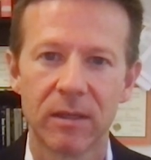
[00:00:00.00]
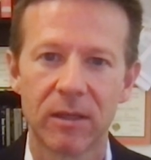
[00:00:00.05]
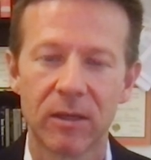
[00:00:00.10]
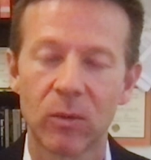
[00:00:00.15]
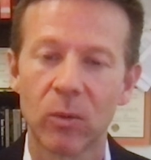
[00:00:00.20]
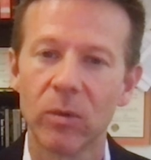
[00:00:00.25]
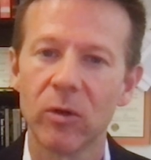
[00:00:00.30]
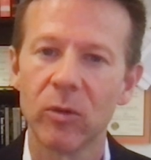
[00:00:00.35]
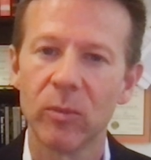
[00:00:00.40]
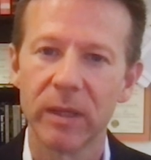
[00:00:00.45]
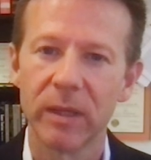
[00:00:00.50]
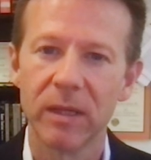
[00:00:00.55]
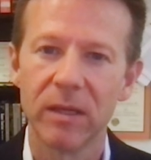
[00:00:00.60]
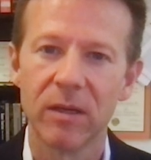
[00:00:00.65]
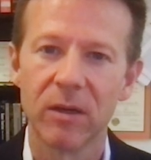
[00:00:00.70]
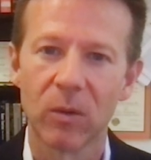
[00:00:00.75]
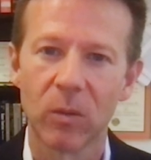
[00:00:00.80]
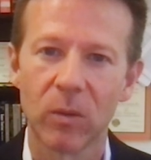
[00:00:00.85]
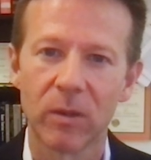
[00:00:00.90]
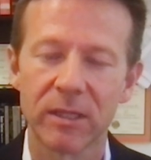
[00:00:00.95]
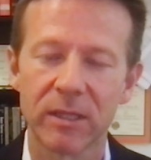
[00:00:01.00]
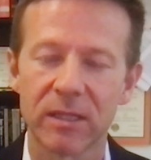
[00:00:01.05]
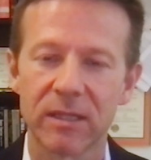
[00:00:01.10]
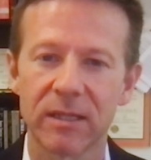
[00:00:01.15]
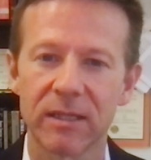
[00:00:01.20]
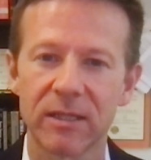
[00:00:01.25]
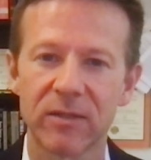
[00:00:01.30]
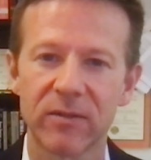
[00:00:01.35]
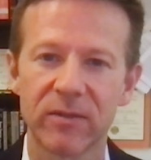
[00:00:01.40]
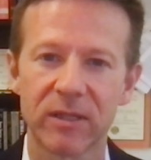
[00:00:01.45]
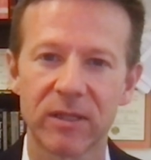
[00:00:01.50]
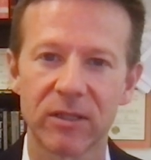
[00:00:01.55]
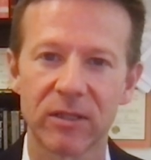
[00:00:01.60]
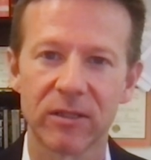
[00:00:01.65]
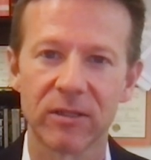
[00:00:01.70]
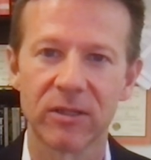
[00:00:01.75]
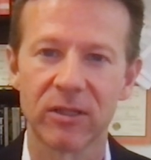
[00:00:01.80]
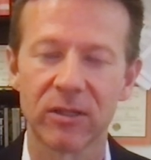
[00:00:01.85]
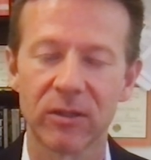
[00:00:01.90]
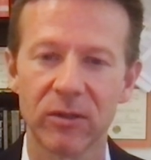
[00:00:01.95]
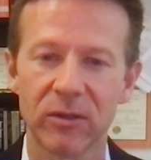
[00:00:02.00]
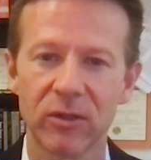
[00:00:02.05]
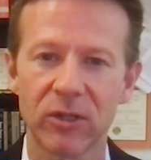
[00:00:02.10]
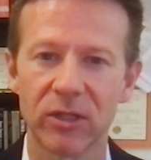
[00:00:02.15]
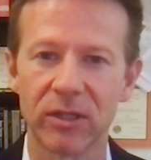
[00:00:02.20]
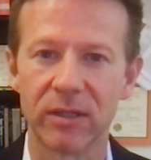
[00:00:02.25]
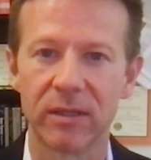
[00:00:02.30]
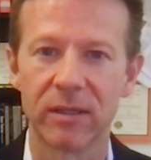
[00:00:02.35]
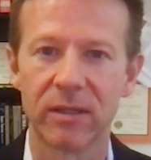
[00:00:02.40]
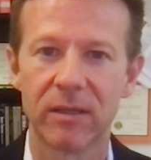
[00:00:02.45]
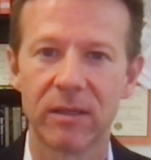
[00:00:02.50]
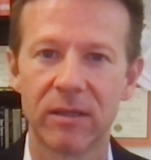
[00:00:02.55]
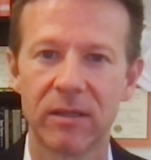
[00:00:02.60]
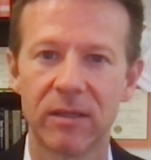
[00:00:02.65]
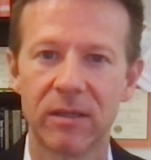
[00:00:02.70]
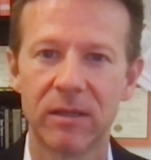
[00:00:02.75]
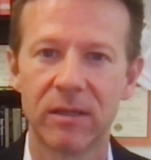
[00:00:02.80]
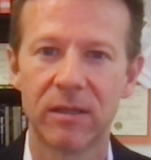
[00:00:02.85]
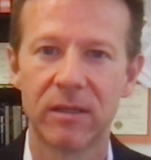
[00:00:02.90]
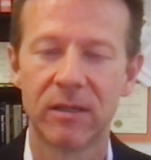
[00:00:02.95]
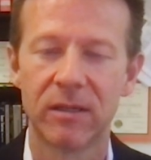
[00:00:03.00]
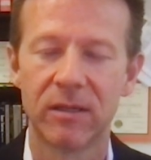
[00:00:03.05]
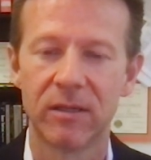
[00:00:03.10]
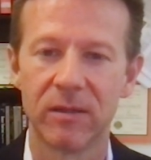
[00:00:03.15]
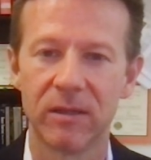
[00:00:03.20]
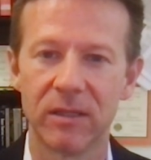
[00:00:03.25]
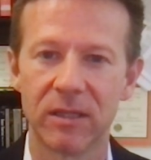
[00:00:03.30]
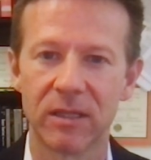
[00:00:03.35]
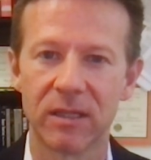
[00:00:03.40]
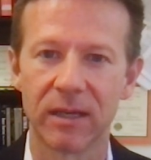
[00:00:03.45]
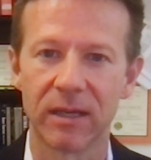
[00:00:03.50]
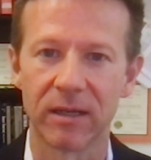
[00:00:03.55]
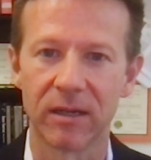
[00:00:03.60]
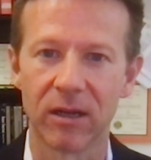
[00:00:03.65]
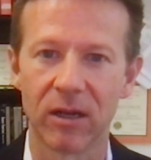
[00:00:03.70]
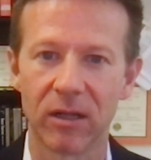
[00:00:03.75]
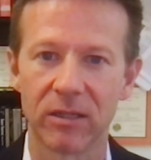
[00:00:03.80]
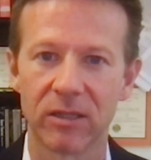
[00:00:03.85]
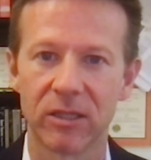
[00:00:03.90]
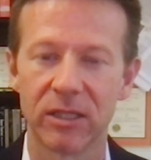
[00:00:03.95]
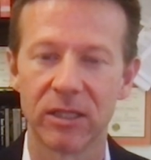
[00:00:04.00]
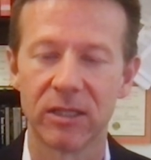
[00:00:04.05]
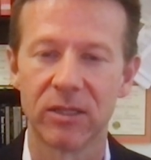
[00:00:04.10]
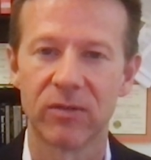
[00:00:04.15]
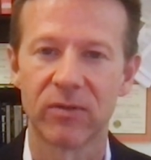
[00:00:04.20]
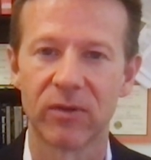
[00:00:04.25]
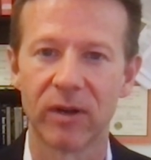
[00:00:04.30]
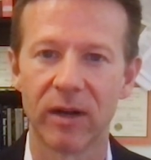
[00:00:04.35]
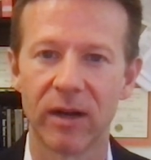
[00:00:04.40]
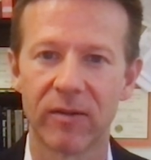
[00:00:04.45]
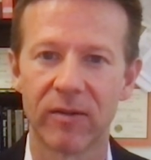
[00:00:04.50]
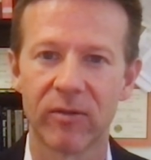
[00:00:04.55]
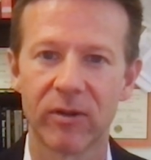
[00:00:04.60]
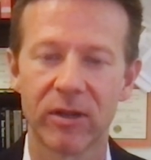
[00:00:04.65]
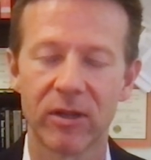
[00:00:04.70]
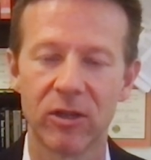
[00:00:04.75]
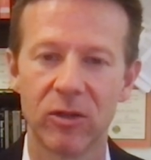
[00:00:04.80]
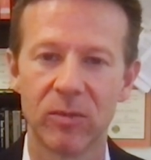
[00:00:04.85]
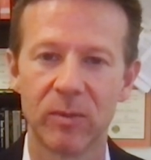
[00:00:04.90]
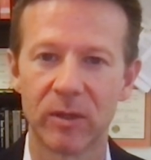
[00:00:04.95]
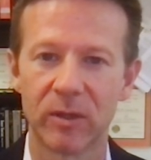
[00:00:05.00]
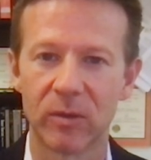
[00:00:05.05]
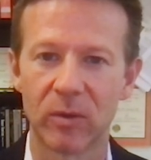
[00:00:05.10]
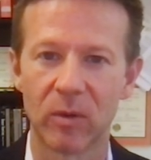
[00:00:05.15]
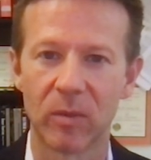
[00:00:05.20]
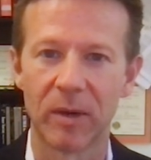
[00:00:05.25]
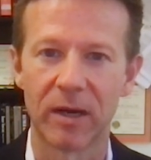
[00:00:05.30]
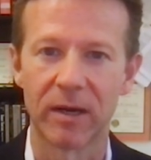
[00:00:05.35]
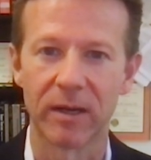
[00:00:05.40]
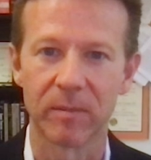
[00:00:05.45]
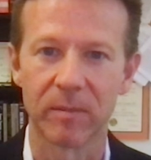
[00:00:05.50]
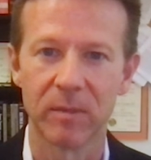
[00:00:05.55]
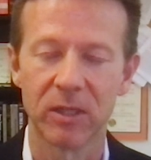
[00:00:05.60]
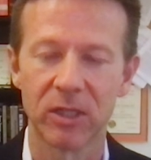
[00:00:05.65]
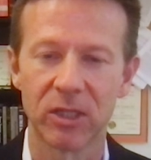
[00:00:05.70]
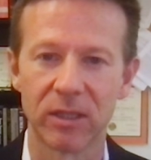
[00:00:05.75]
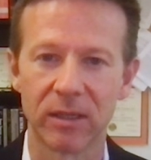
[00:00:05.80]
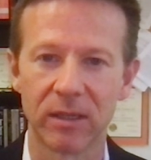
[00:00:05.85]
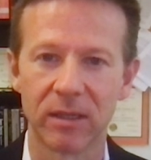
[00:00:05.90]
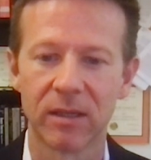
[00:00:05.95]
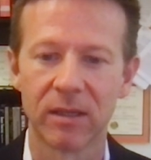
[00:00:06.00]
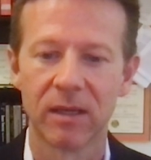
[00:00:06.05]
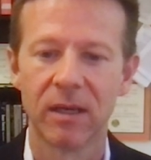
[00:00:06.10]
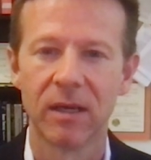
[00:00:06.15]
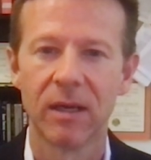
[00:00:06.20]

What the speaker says: There will be no one-size-fits-all solution to these technologies for every human and robotic mission.